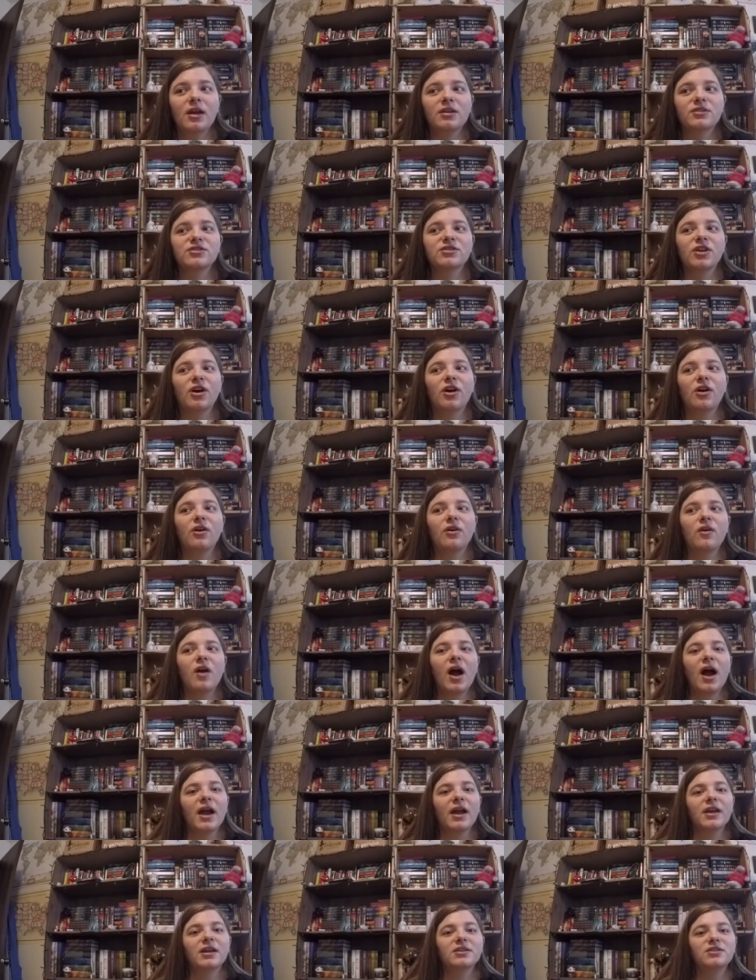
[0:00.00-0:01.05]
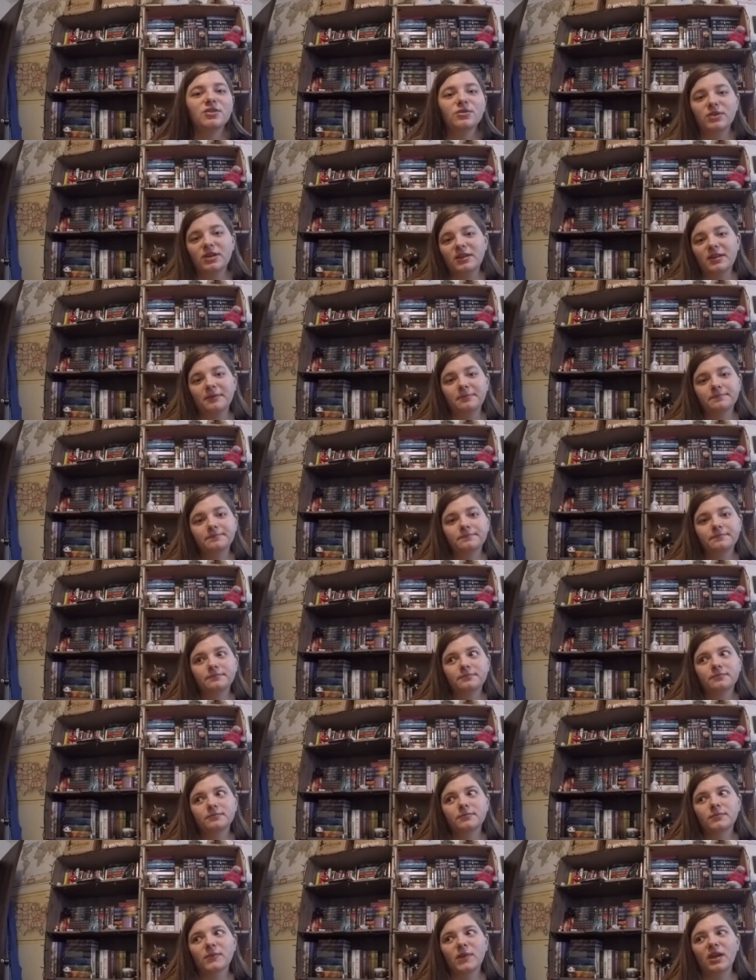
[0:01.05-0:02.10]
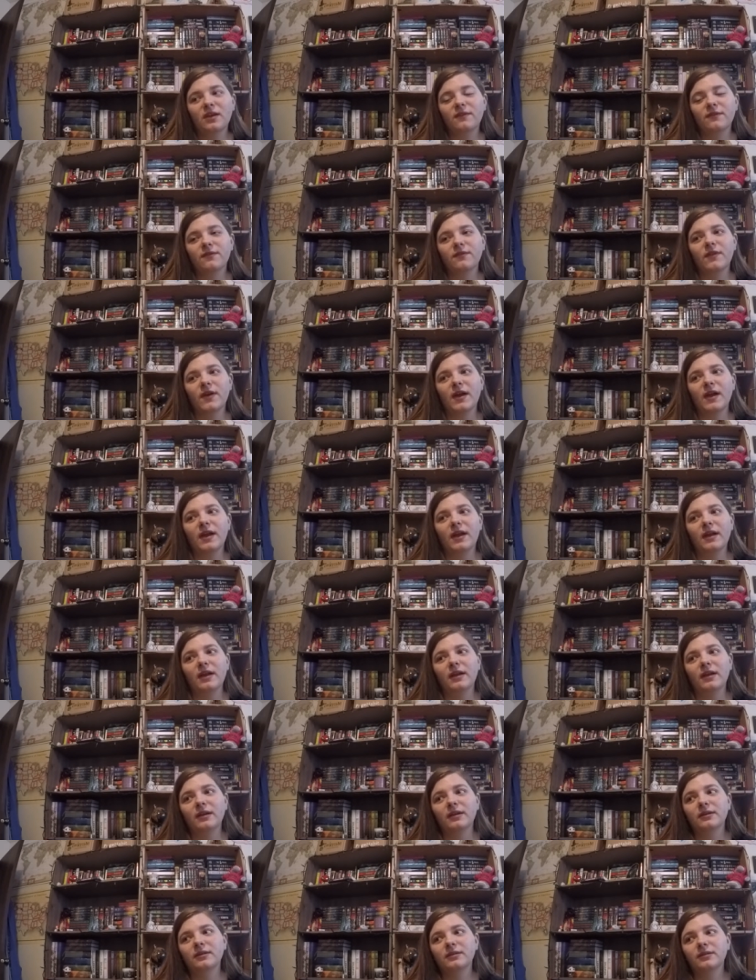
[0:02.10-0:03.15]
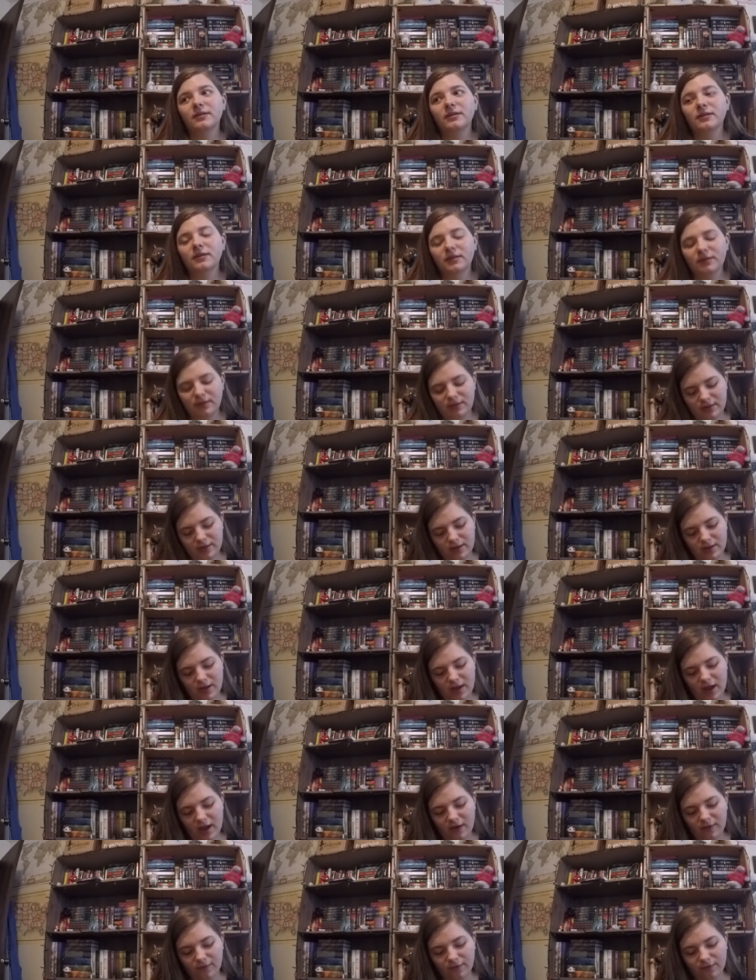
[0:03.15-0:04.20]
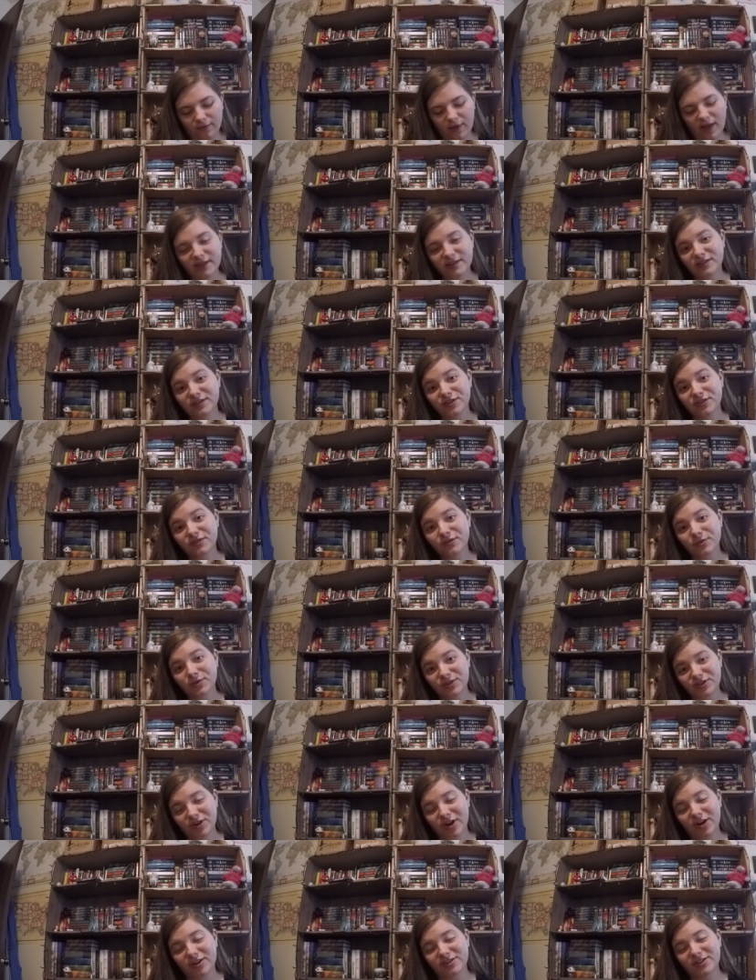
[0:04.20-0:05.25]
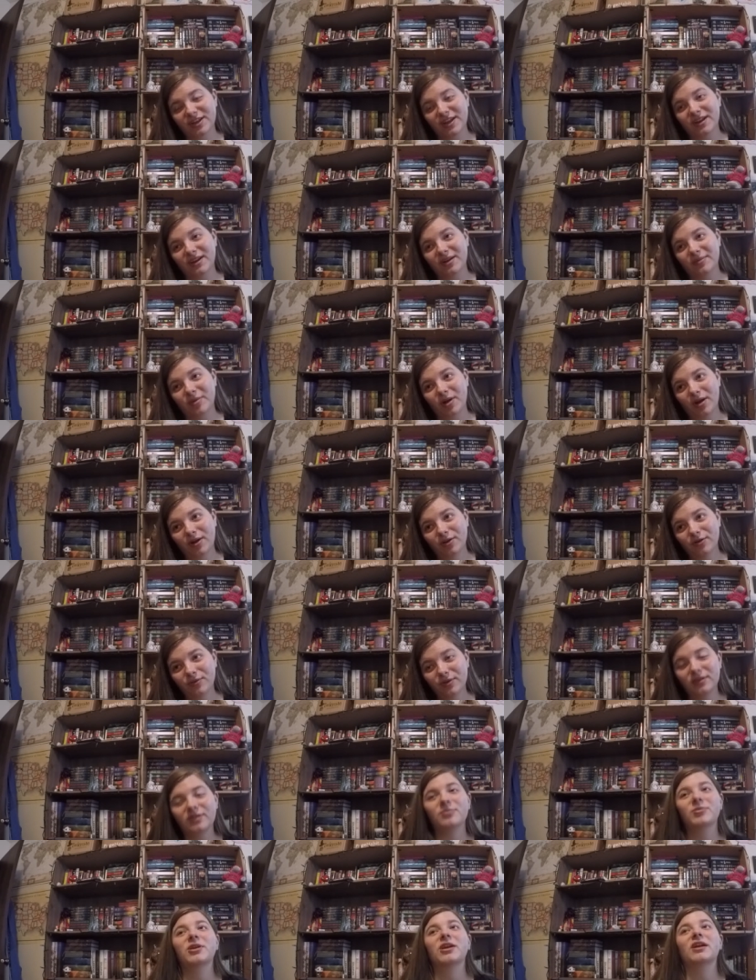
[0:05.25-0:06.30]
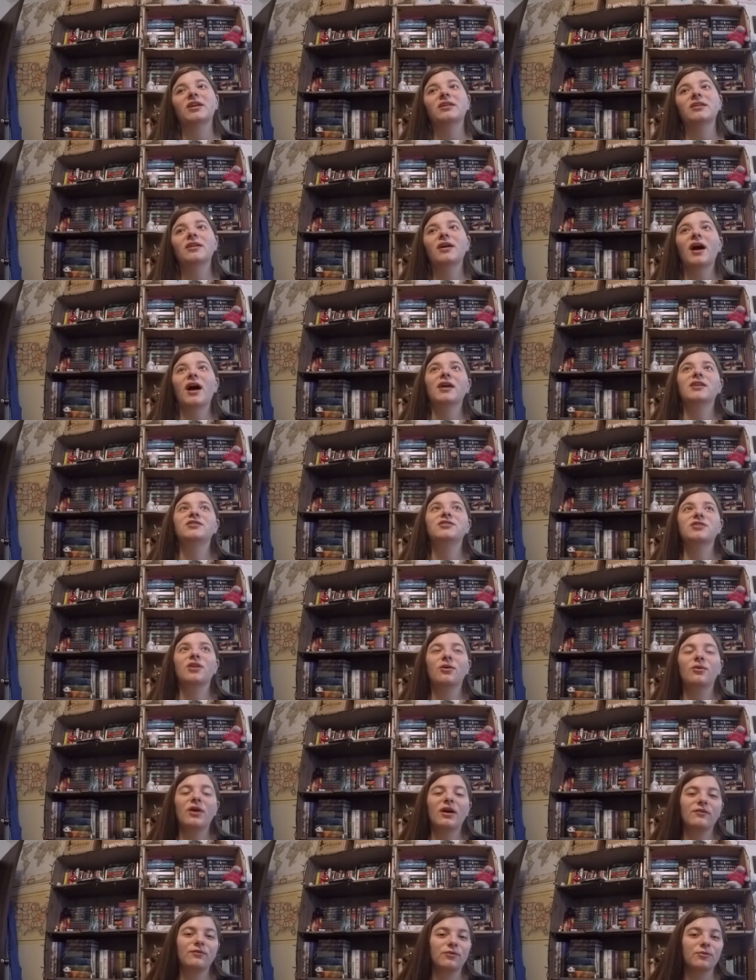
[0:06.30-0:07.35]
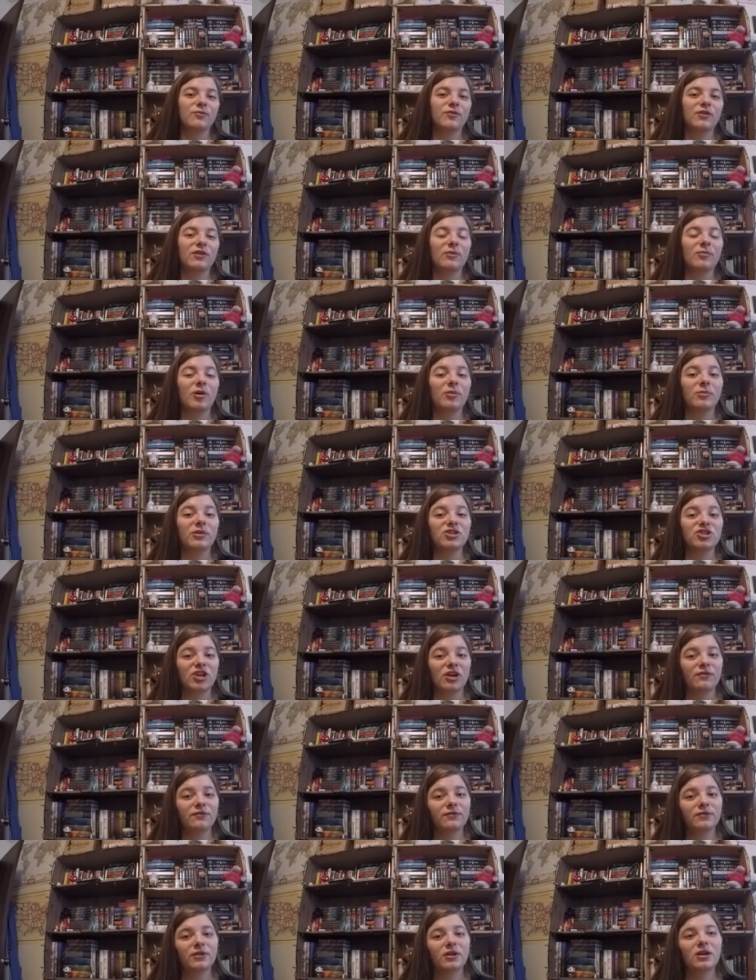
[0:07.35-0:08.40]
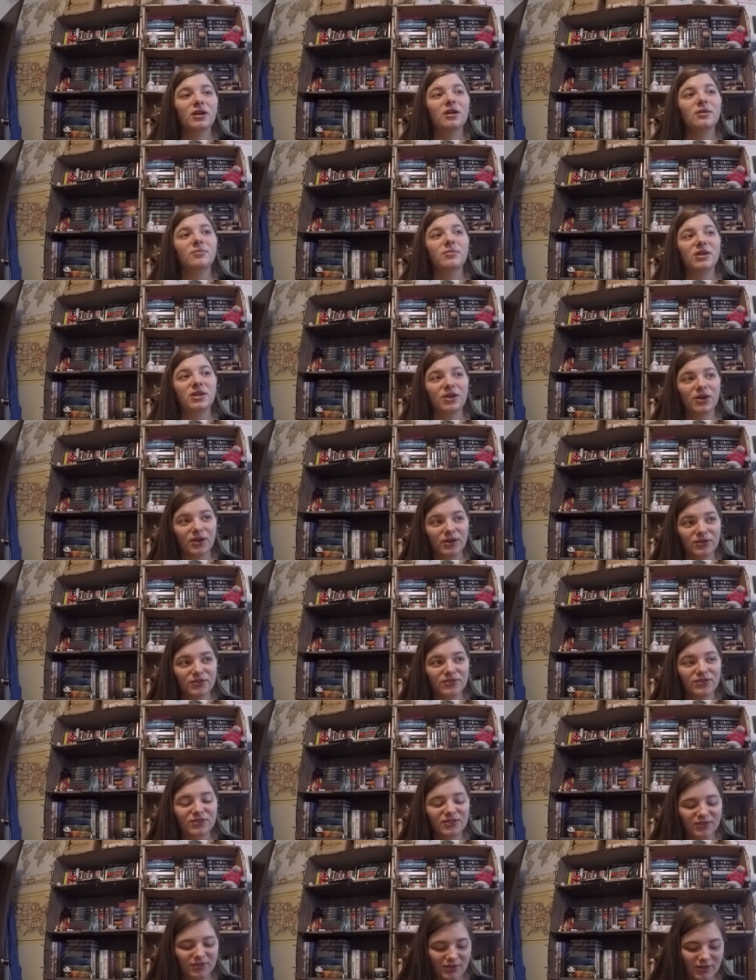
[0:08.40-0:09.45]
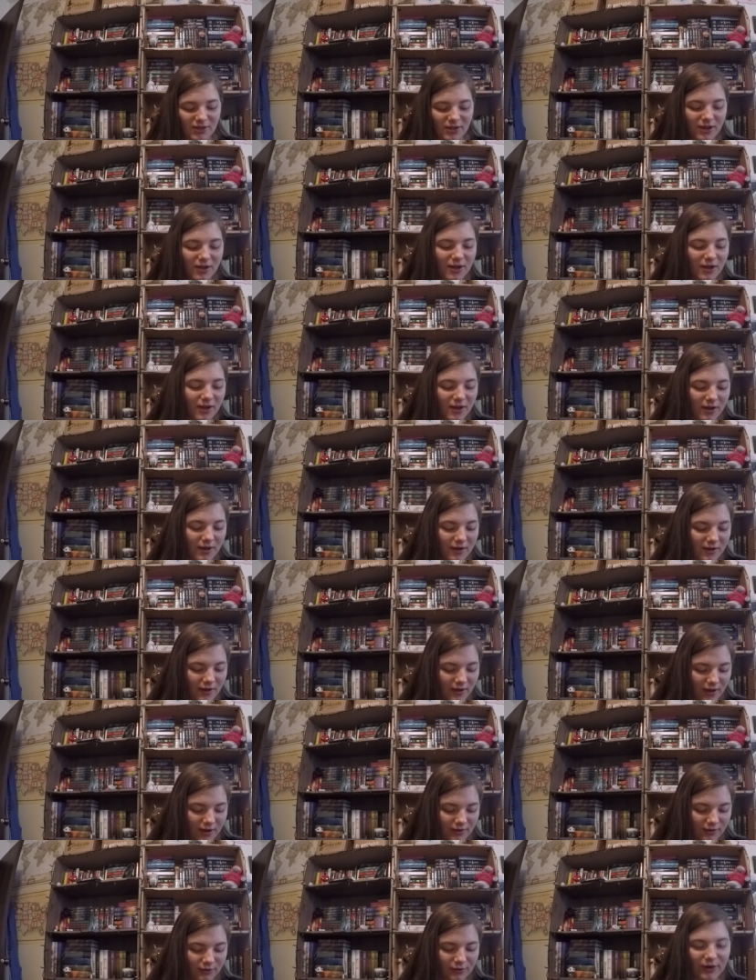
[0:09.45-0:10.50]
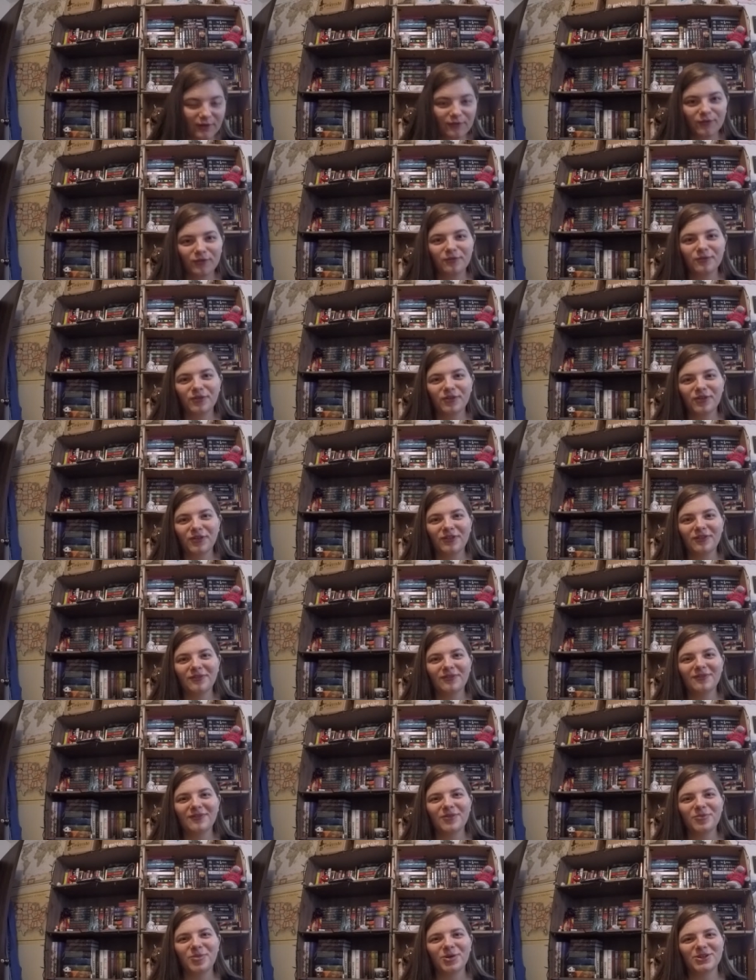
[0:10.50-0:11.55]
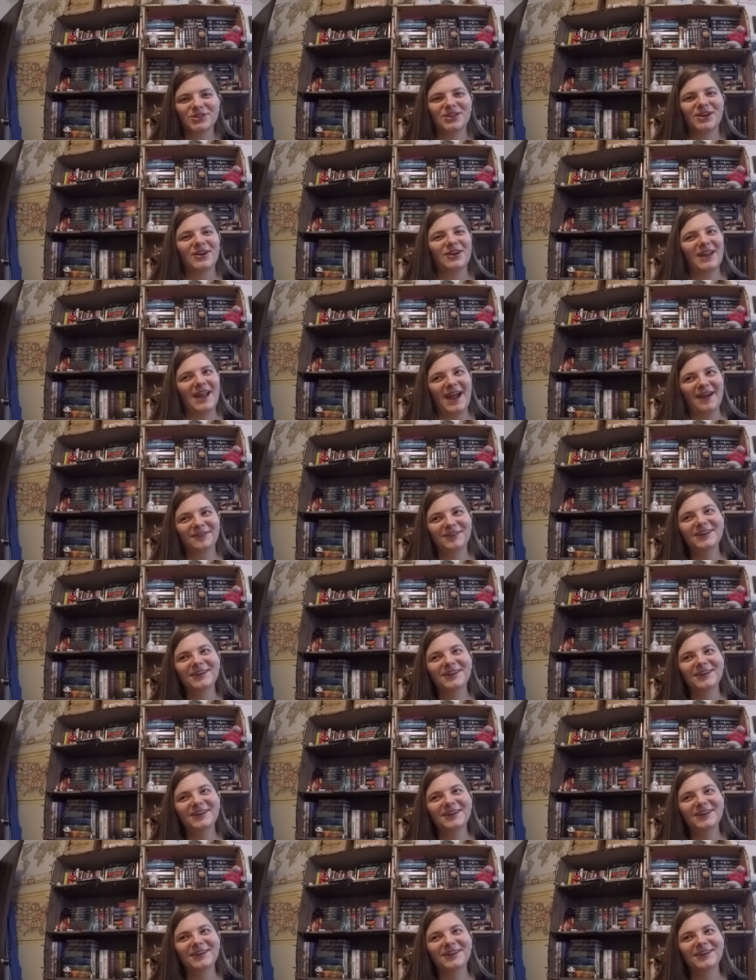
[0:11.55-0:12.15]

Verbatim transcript: So I donate them if they have less than three stars, and I'm not going to read them again. I don't have room for them on my shelf because I don't have room for the books I already have.